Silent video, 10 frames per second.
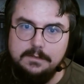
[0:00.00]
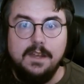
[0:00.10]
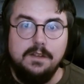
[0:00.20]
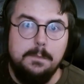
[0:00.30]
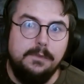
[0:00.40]

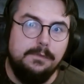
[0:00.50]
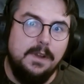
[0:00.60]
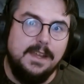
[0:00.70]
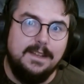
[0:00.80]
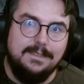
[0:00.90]
In terms of
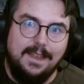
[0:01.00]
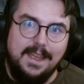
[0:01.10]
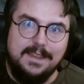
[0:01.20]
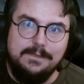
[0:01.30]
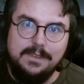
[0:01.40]
ratings,
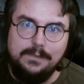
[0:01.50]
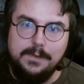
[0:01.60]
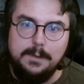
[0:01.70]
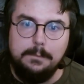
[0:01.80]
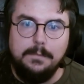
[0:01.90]
I give this
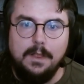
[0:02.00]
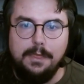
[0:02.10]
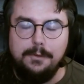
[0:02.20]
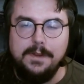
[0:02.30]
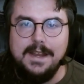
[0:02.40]
film
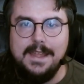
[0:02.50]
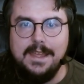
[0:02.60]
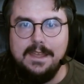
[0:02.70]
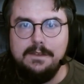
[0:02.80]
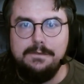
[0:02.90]

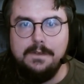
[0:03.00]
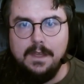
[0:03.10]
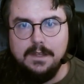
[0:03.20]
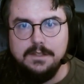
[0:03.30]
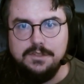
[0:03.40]
3.5
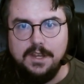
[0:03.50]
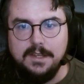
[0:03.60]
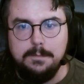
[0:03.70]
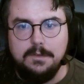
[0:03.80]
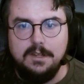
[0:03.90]

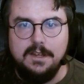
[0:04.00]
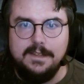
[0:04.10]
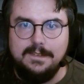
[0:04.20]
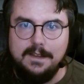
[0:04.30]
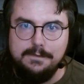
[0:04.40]
Jacob
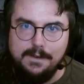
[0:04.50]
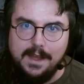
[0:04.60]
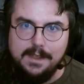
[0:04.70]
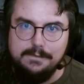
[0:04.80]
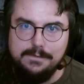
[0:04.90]
Goodnights out of
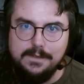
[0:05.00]
5.